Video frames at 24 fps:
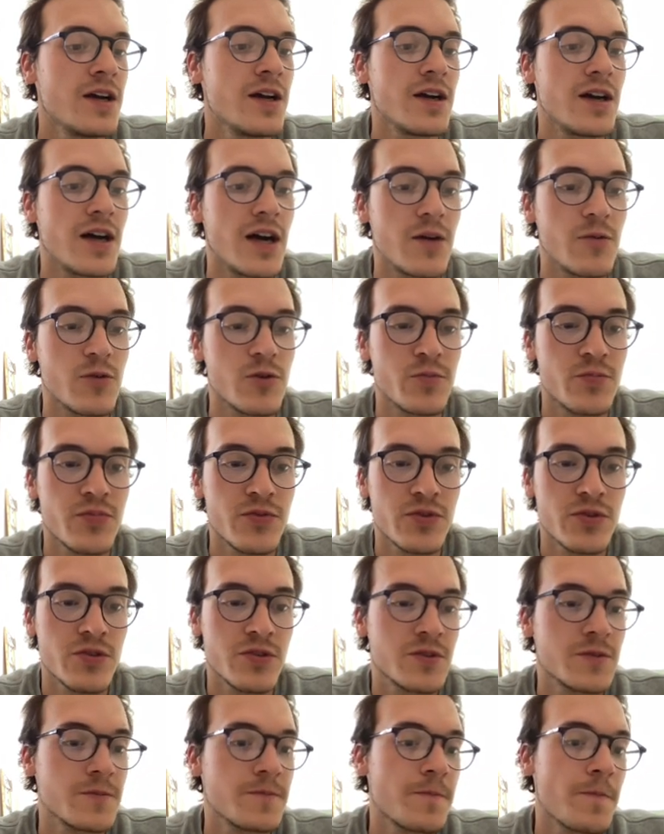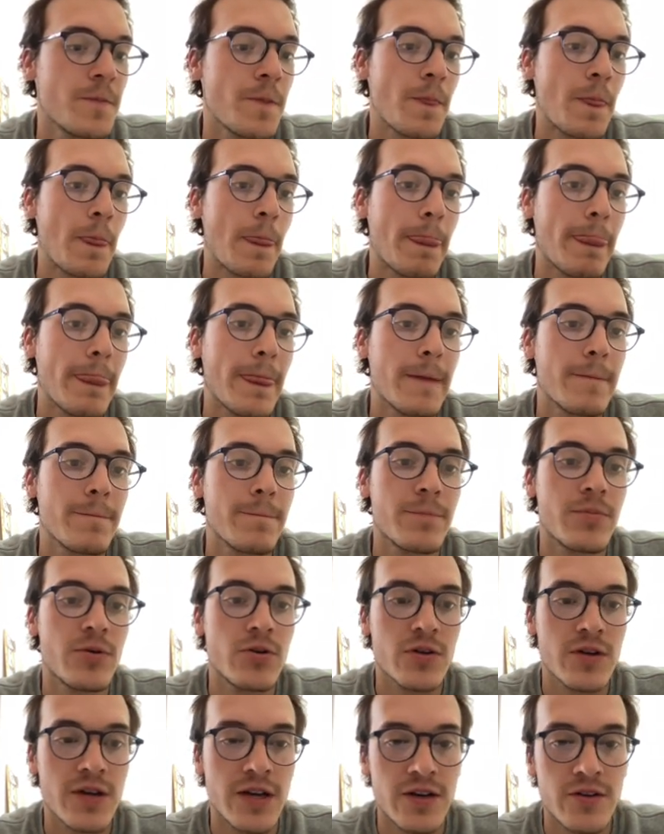I would put
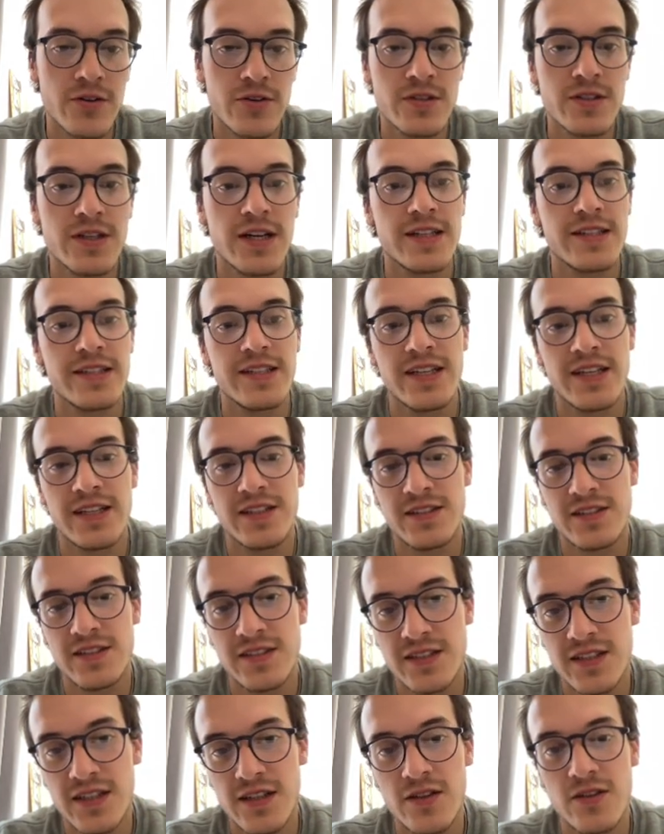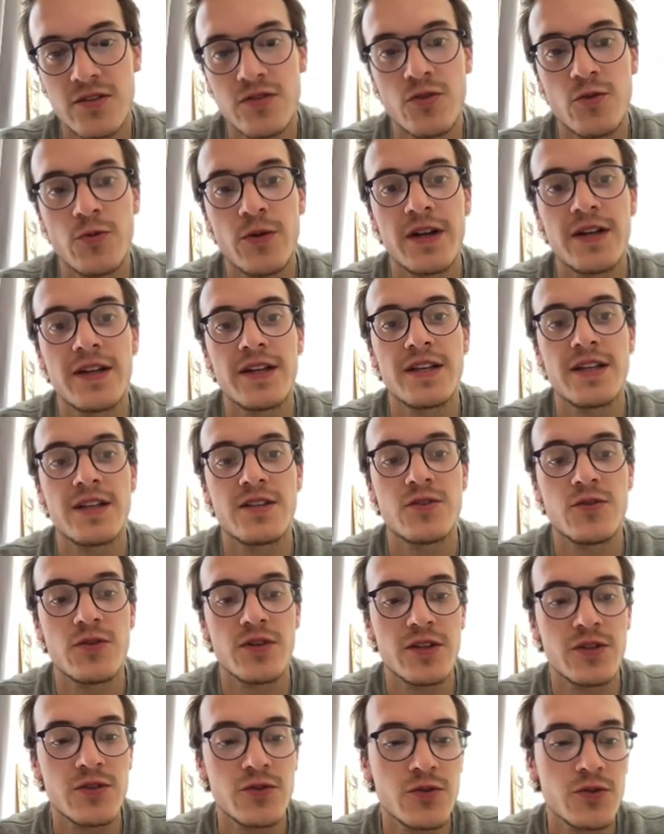Polkadot. I think it's still underrated at
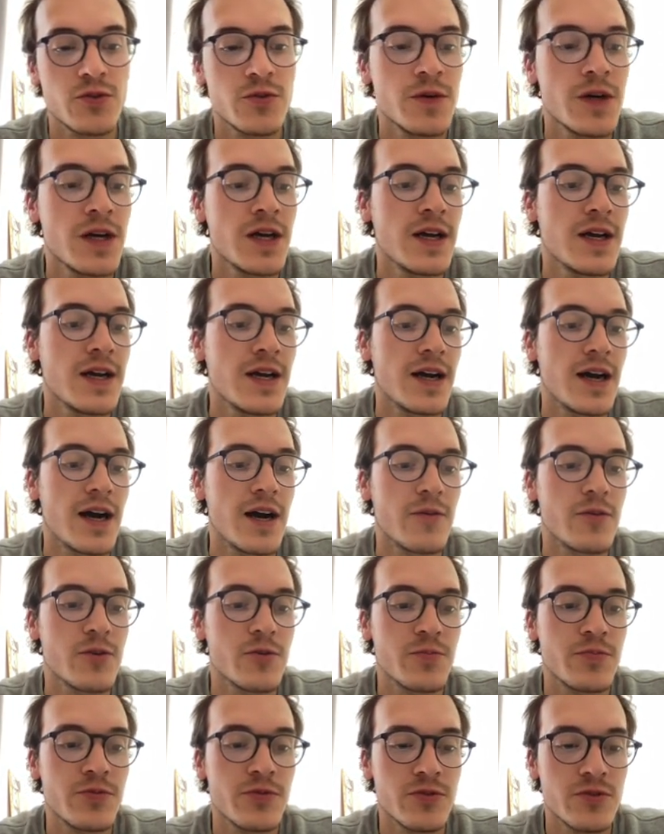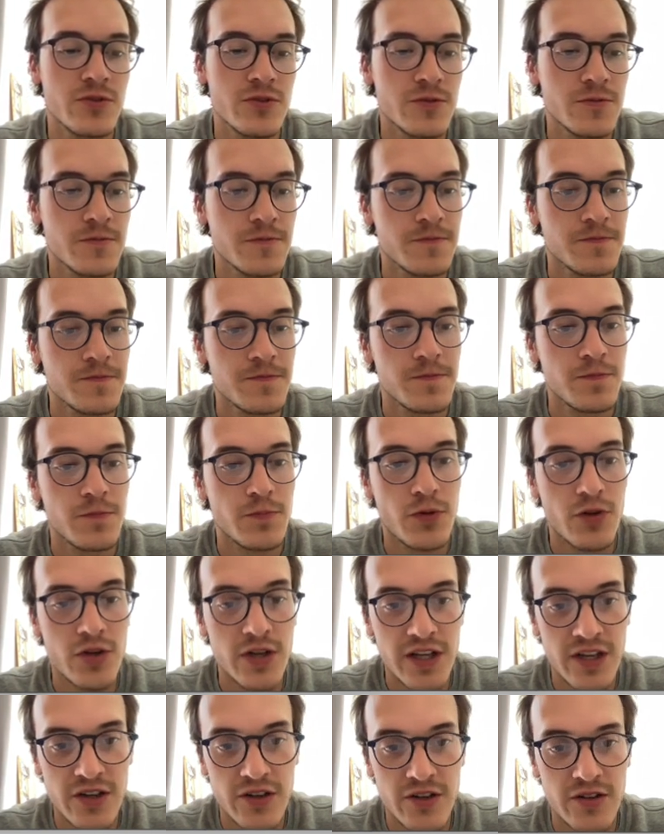32. I would put
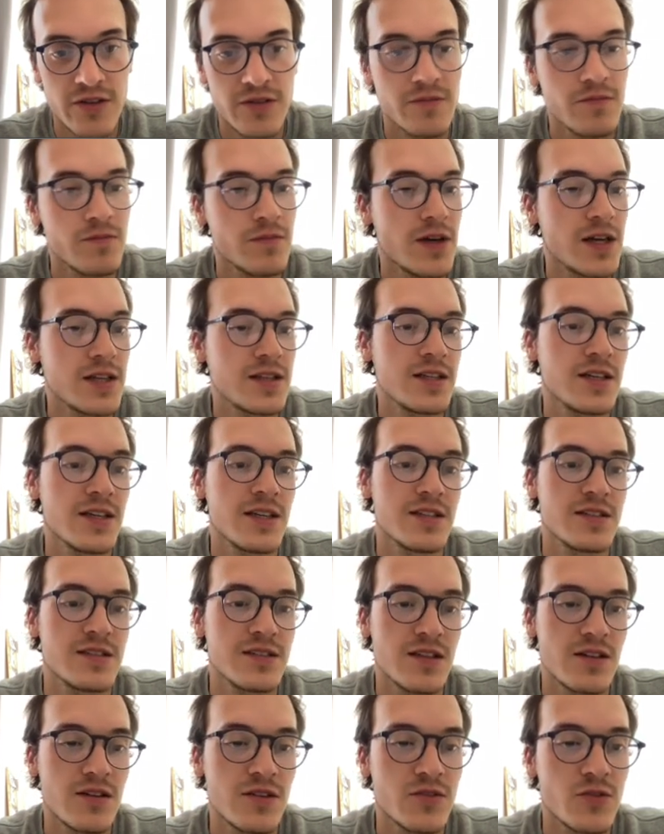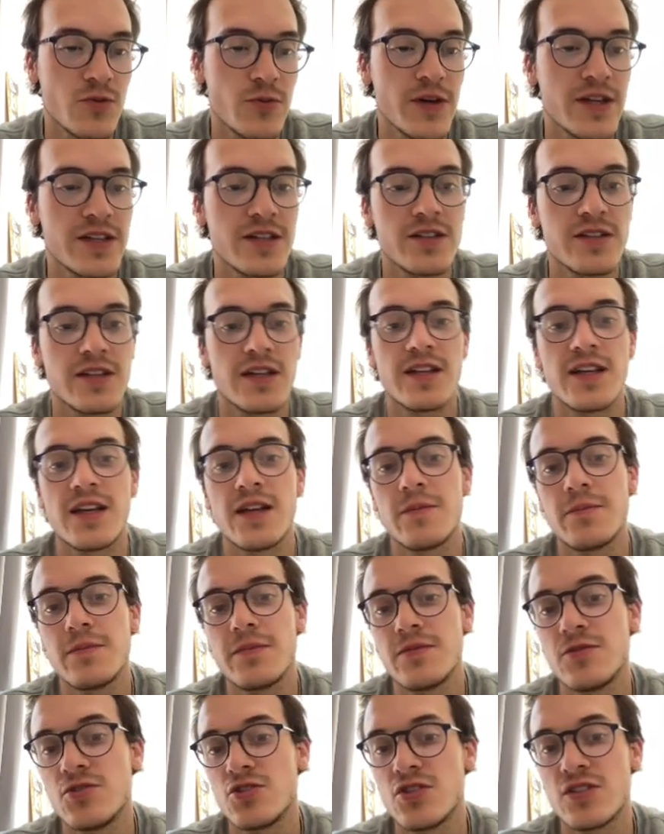Polygon. I think it's still underrated and can
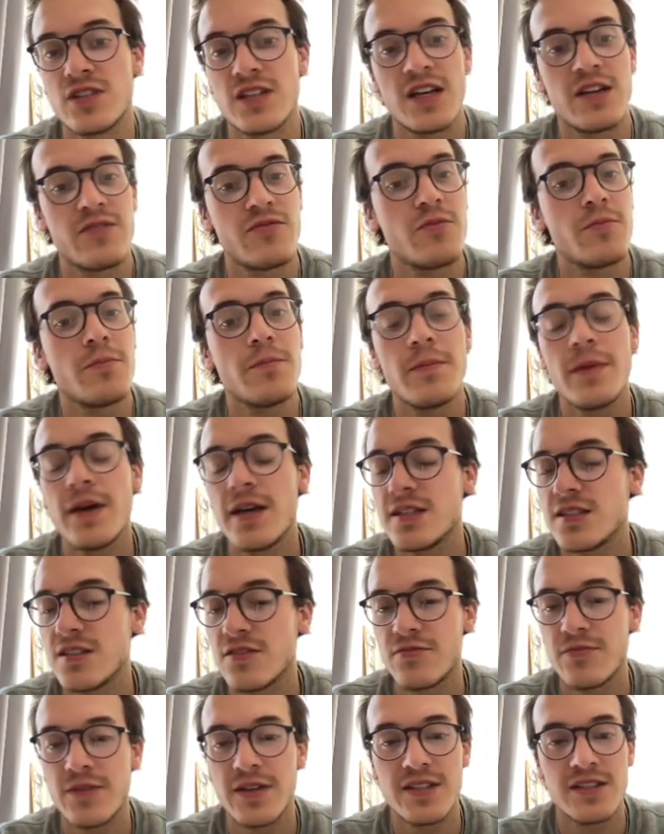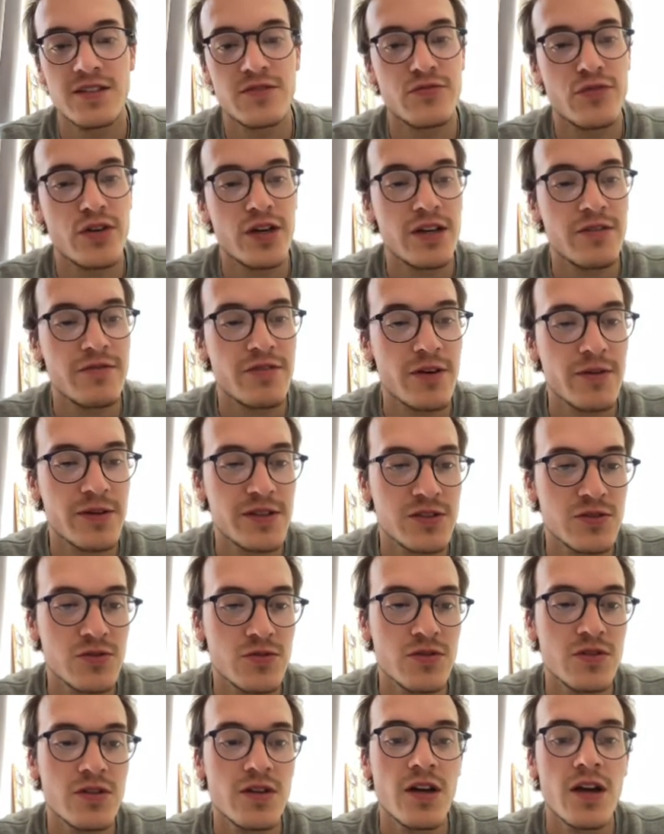just have a massive, massive rally very
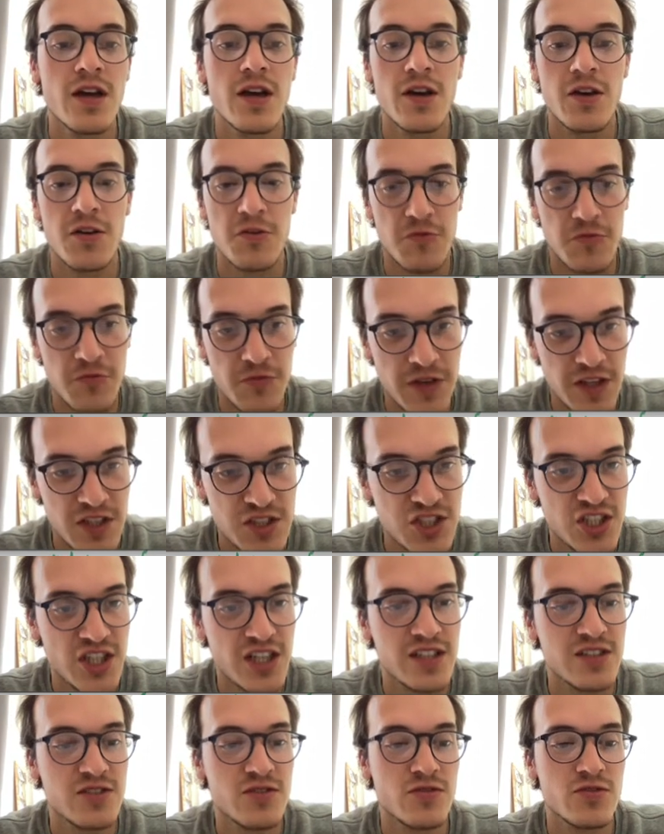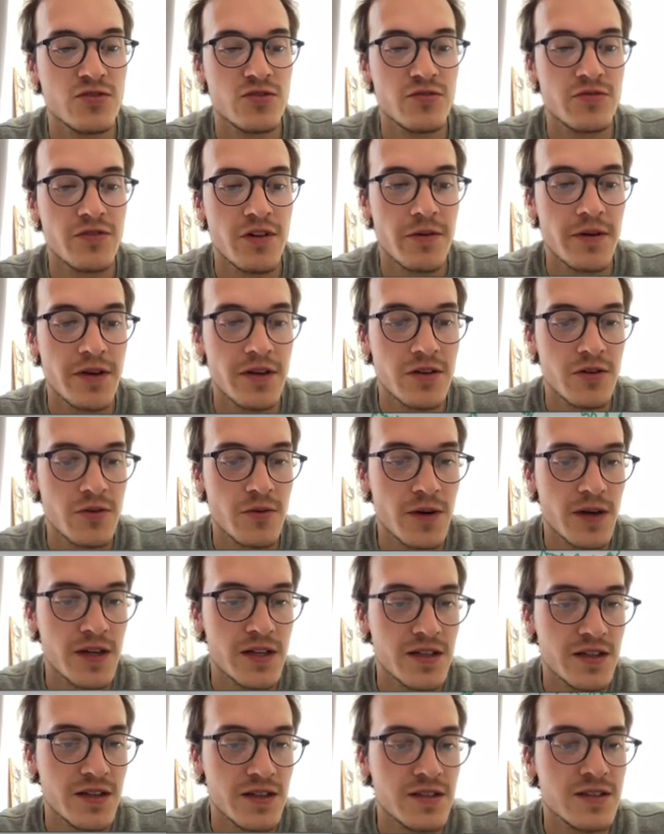soon. VeChain is also very
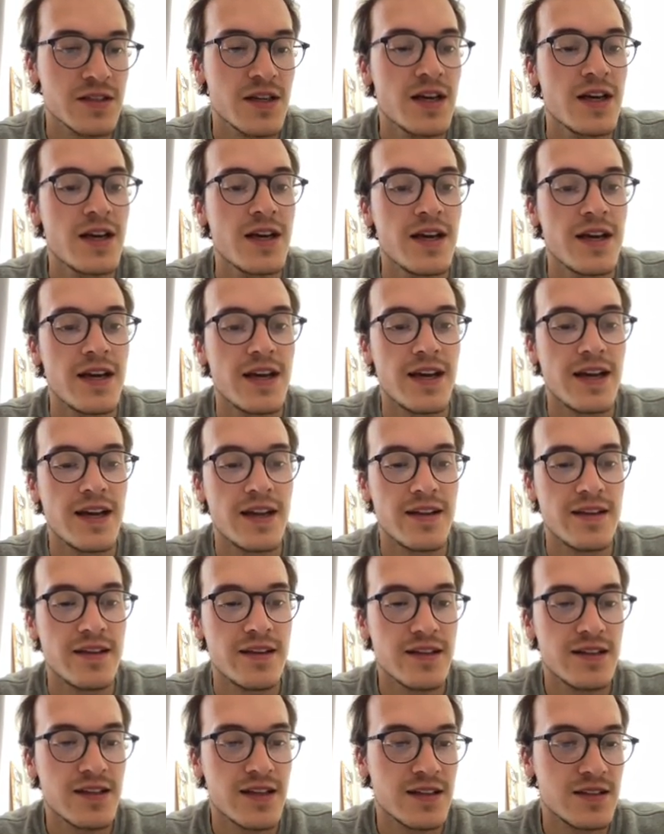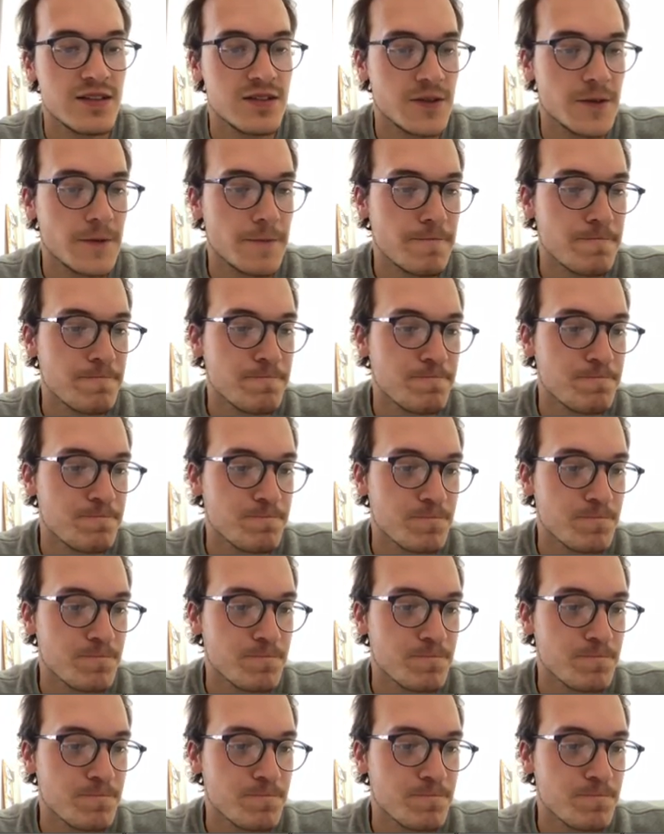underrated and I think that um,